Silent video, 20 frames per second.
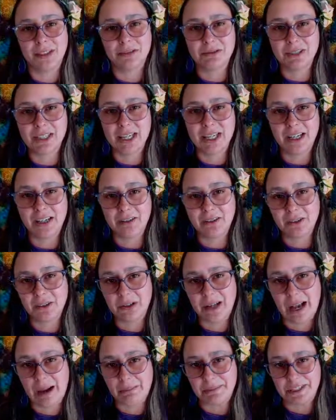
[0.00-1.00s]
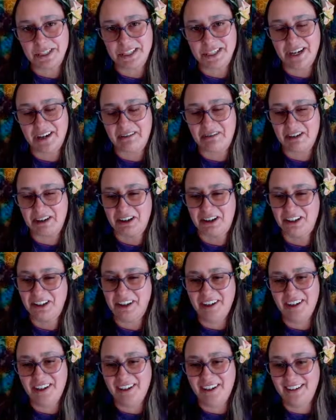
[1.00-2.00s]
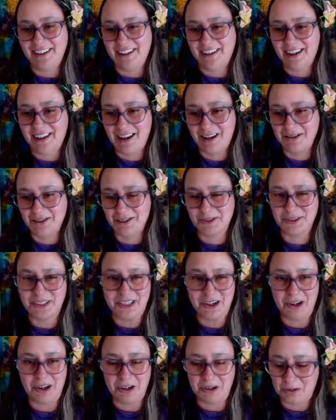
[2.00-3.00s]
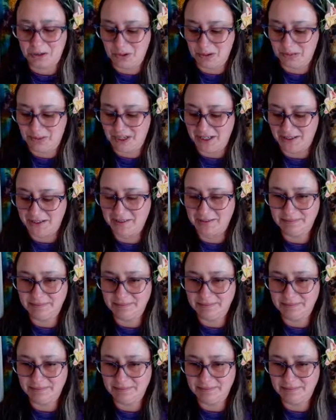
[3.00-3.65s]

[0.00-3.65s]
taking their nap together. That was really heartwarming.